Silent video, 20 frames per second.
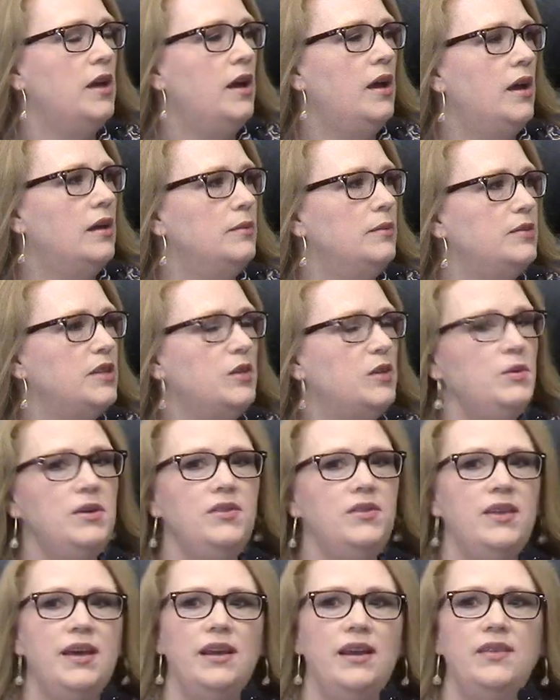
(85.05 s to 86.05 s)
Um, so with
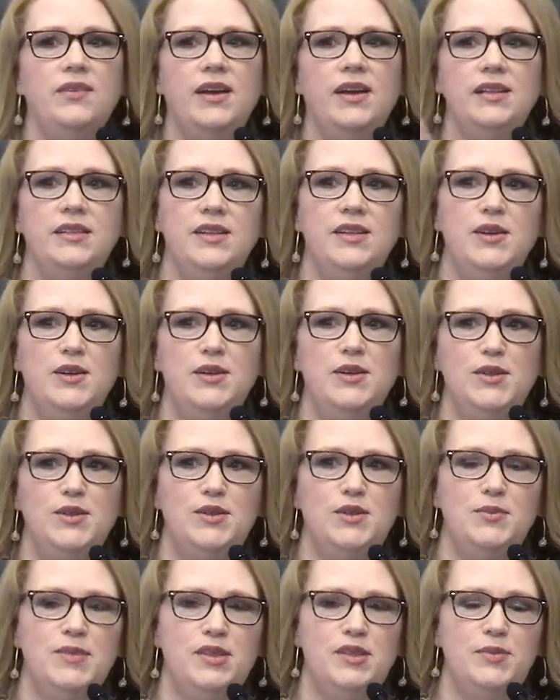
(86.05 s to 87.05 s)
that, I'd like to
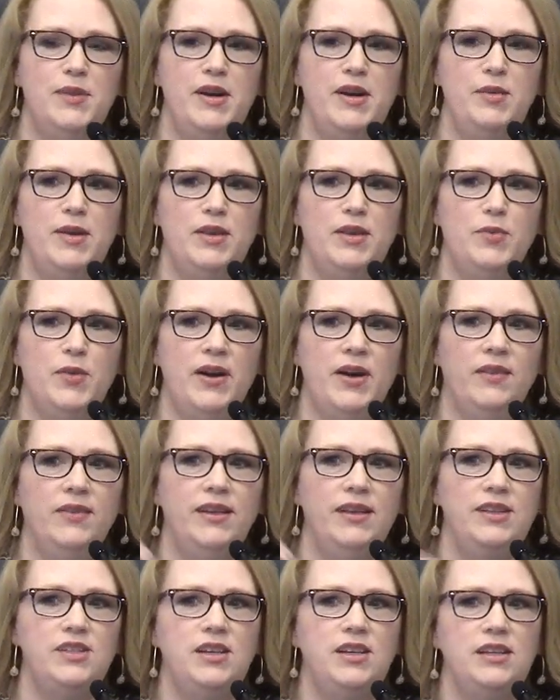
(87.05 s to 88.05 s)
introduce Miss Mary Beth
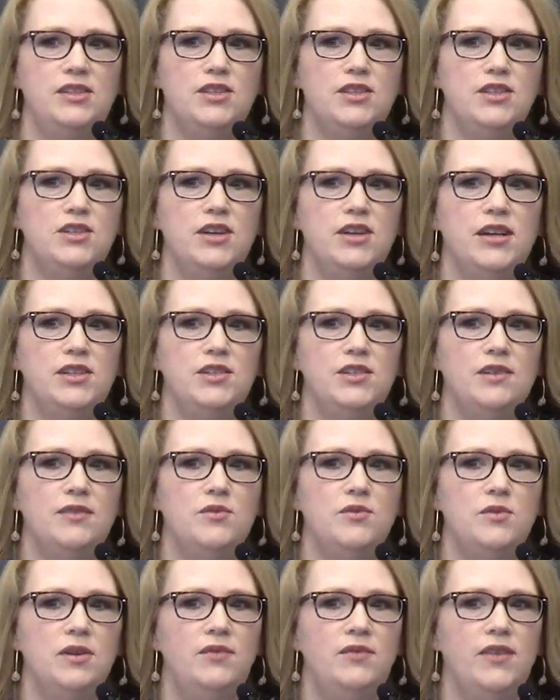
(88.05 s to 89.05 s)
Brownlee. She is the director
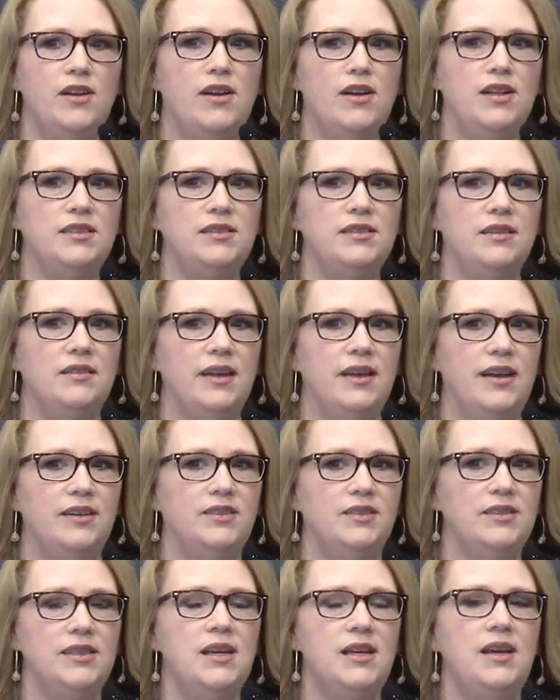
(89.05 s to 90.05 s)
of One Valdosta
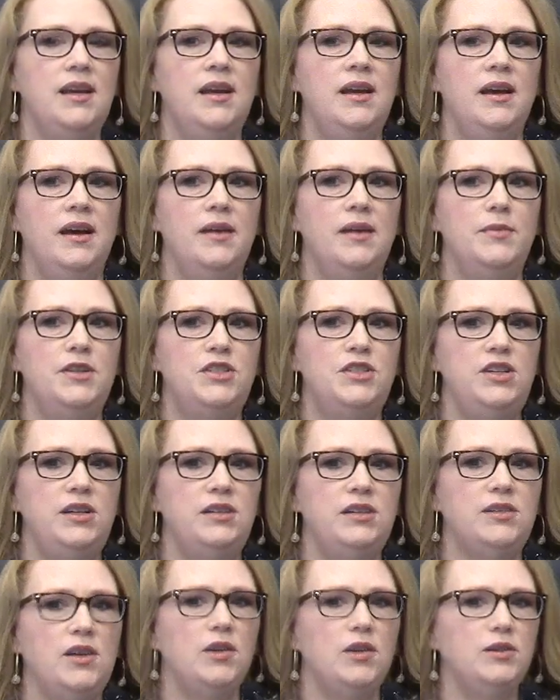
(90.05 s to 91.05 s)
Lowndes. Um, and she
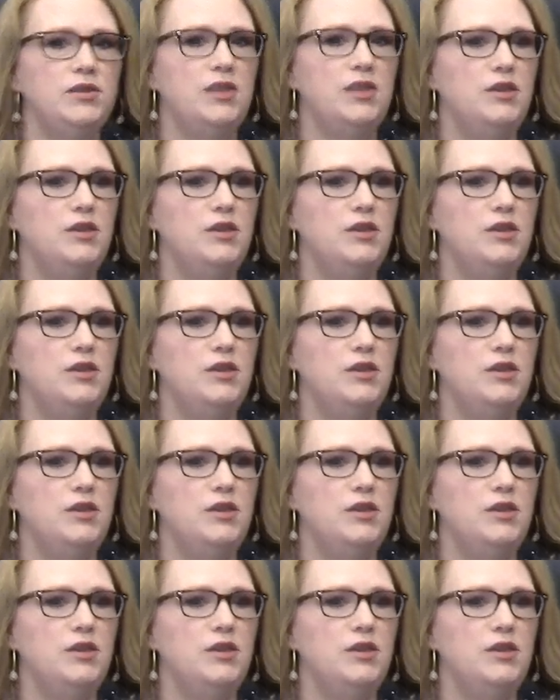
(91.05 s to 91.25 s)
is also